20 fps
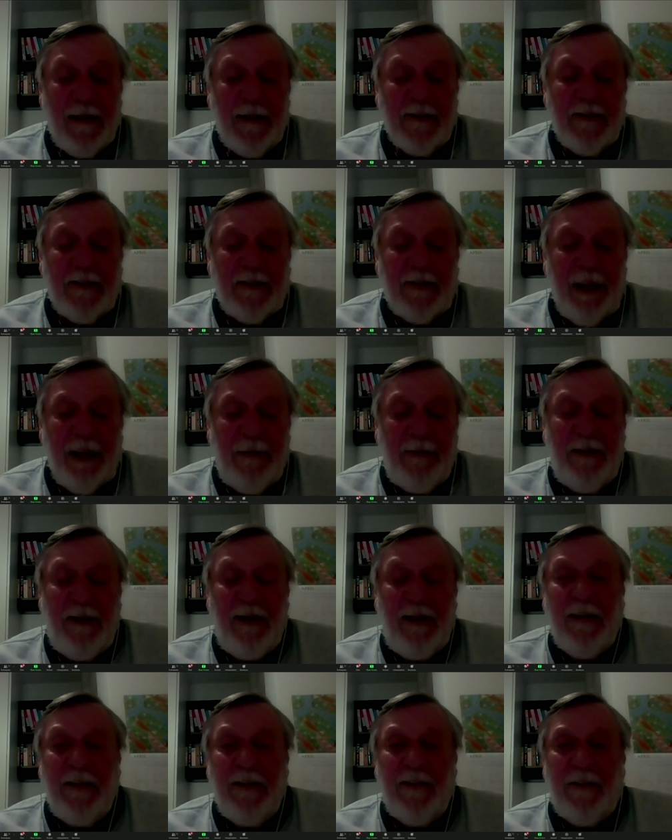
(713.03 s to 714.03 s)
safety
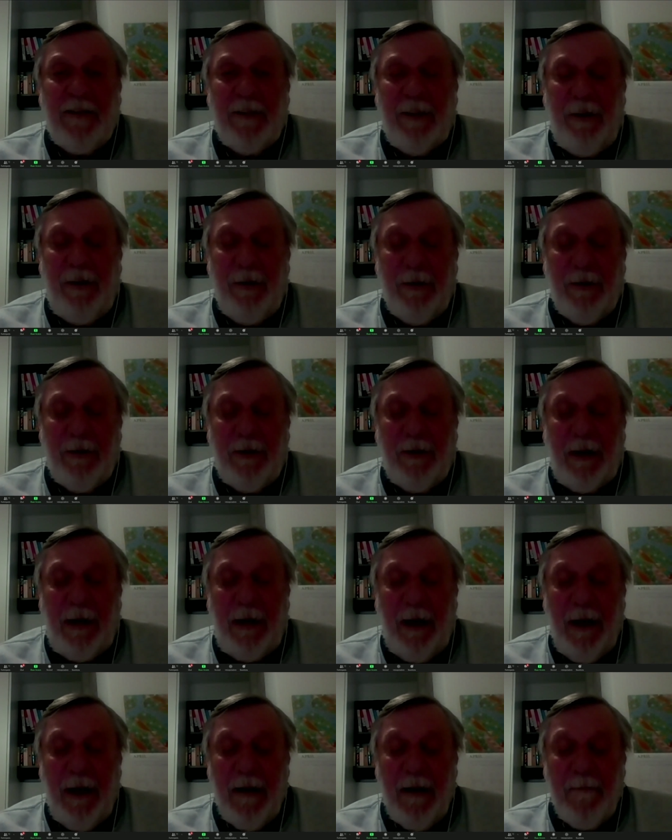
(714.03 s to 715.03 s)
and security